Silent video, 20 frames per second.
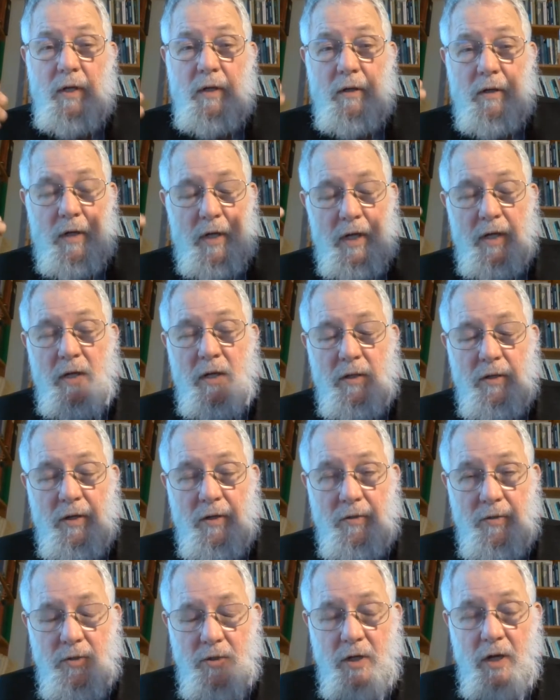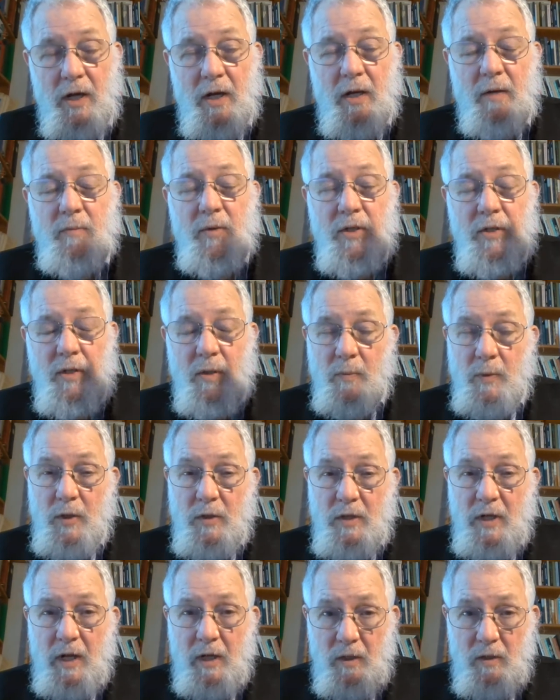Right? Their job is to
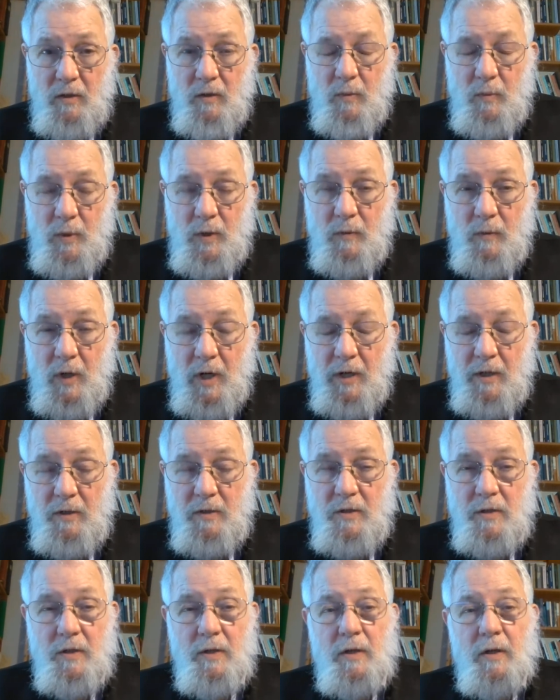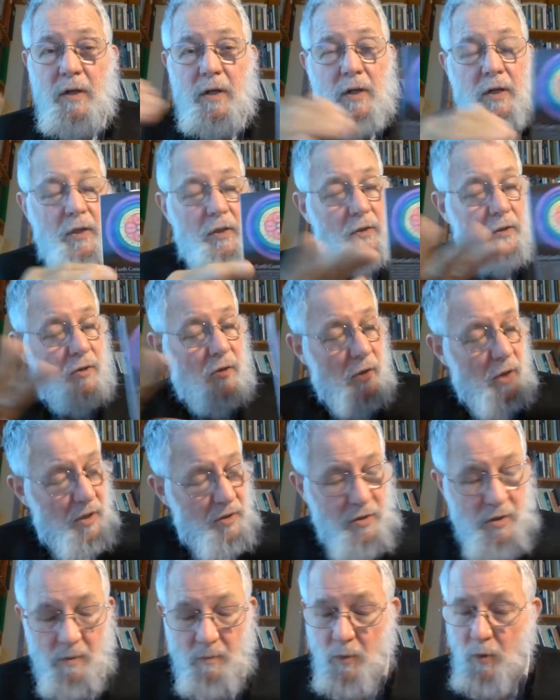protect human rights
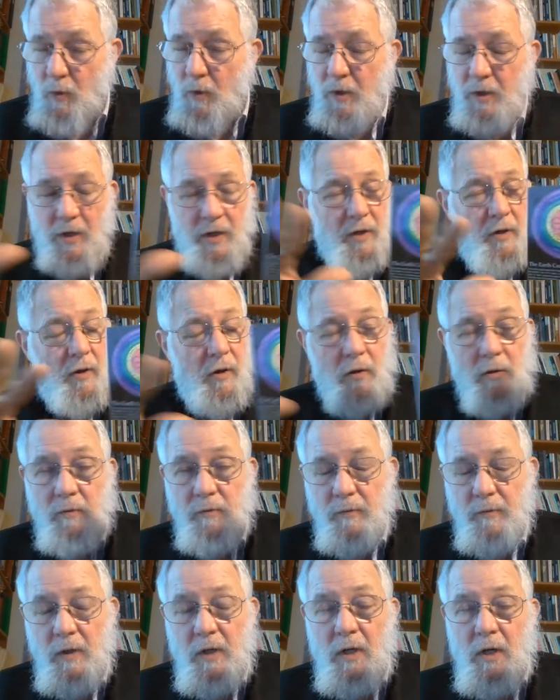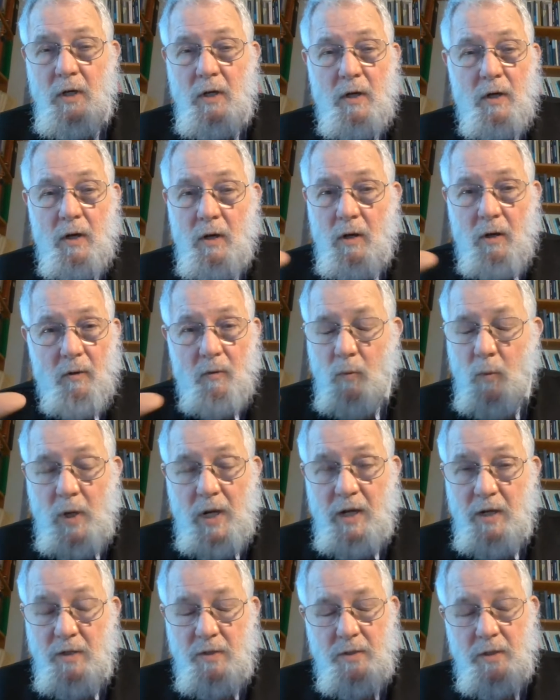across the board in all
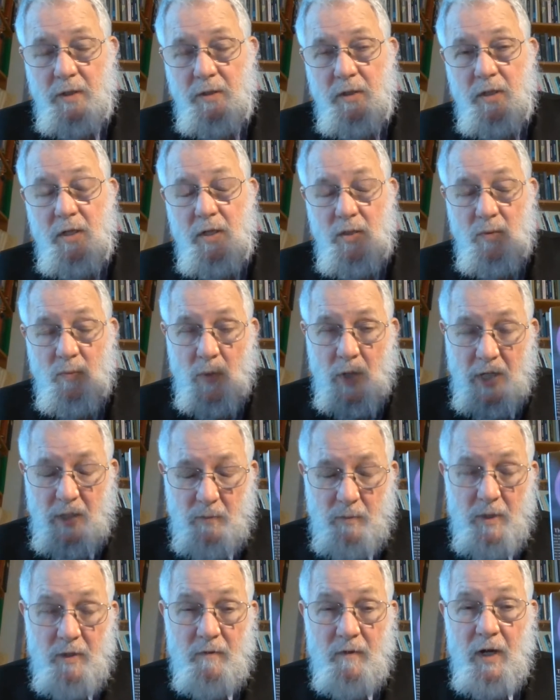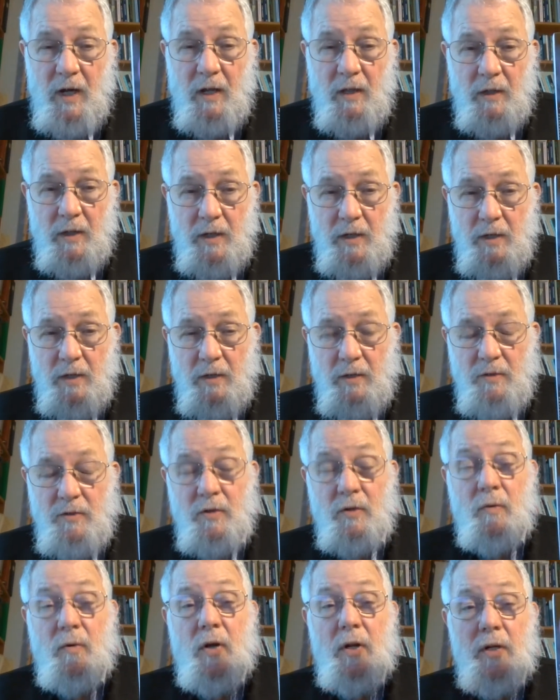ways that these might be violated and
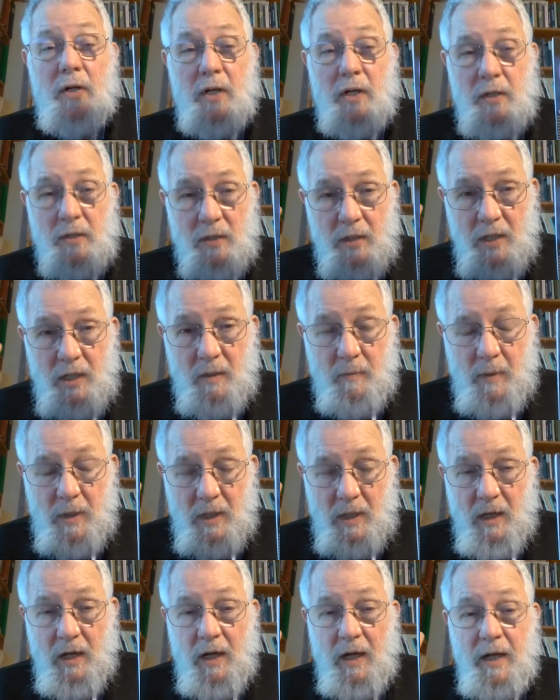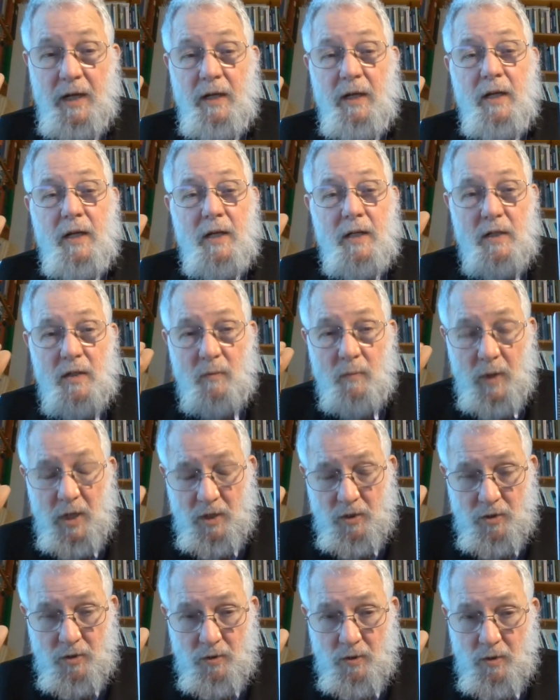so on, and to keep an eye to
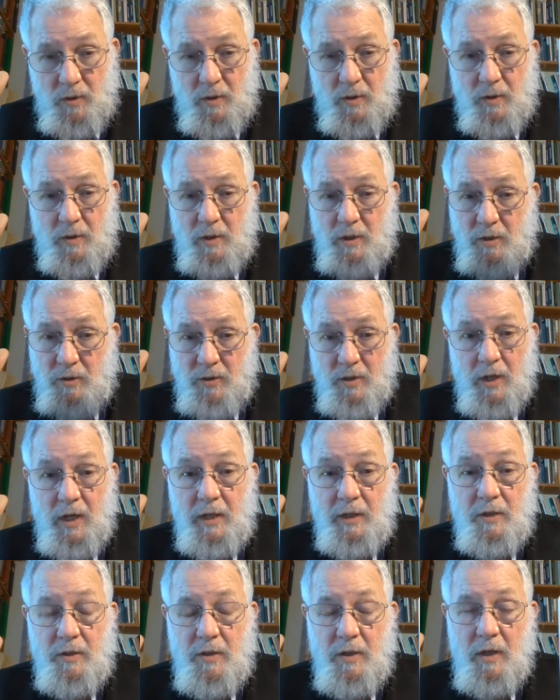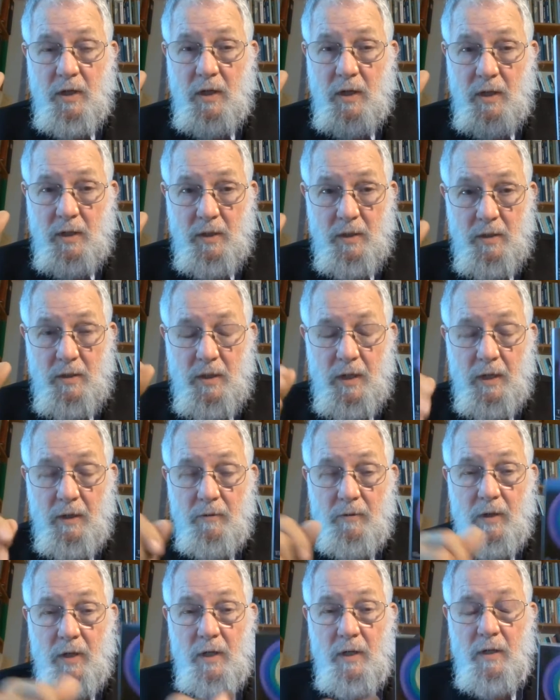make sure there's honesty and
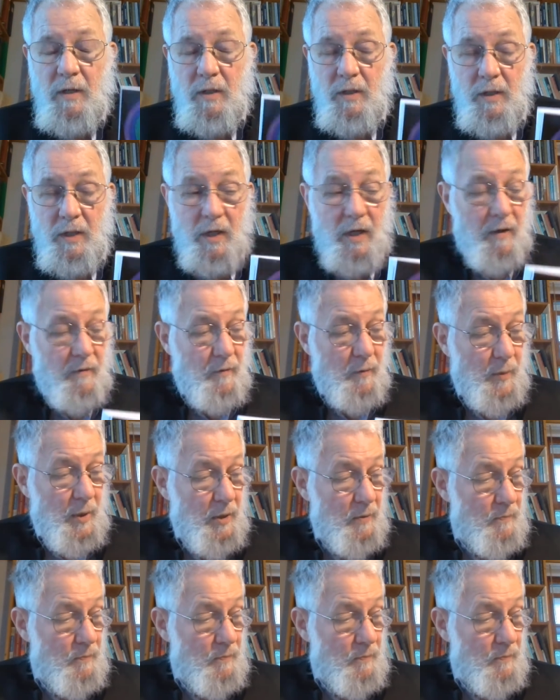integrity in the government.